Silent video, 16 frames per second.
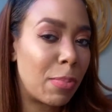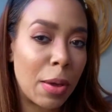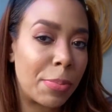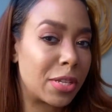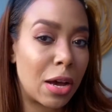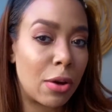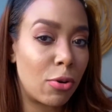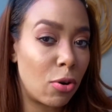
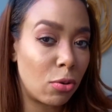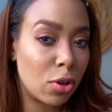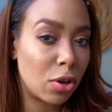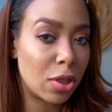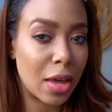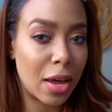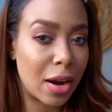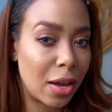paper towel
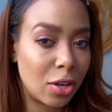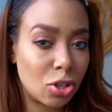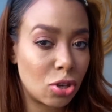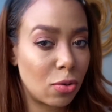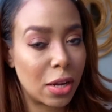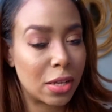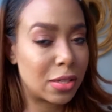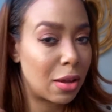holder that I
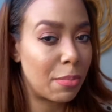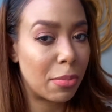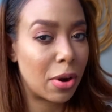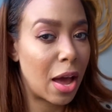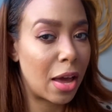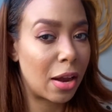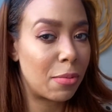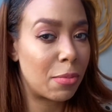showed as
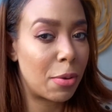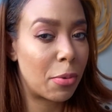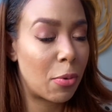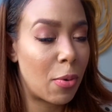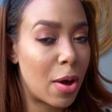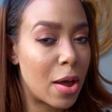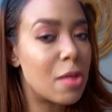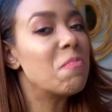item number
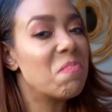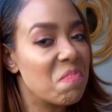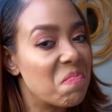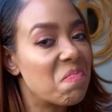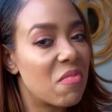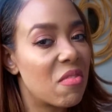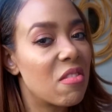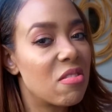one.
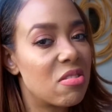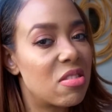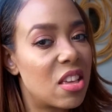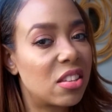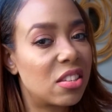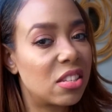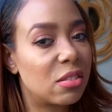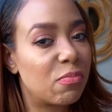
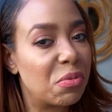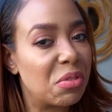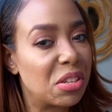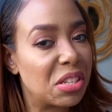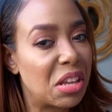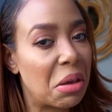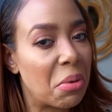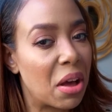This is the
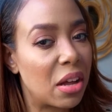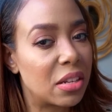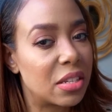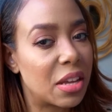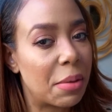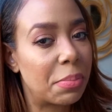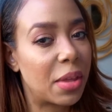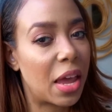same
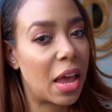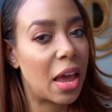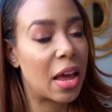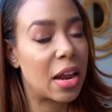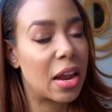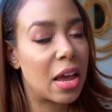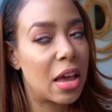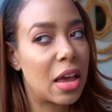concept,
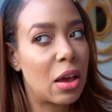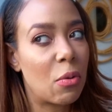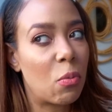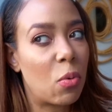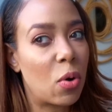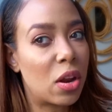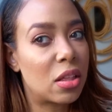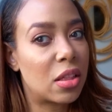and
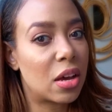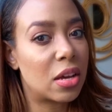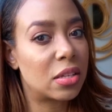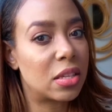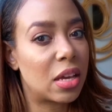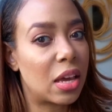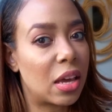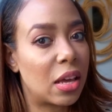what it
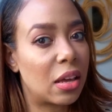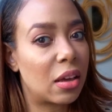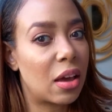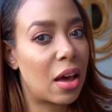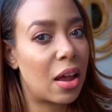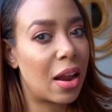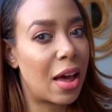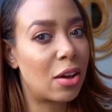does, it
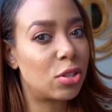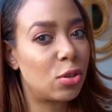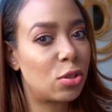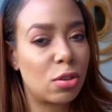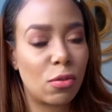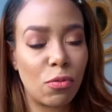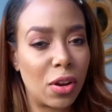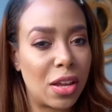allows you
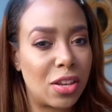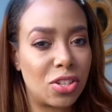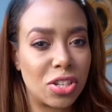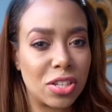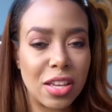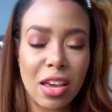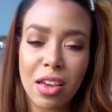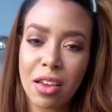to really
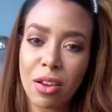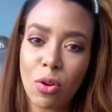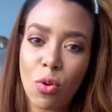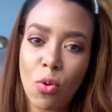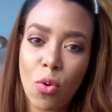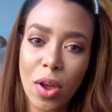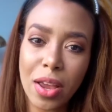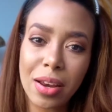just
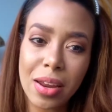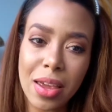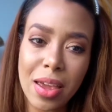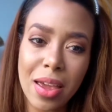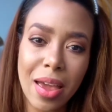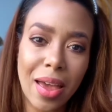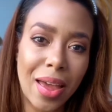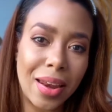
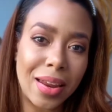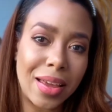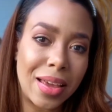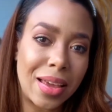quickly and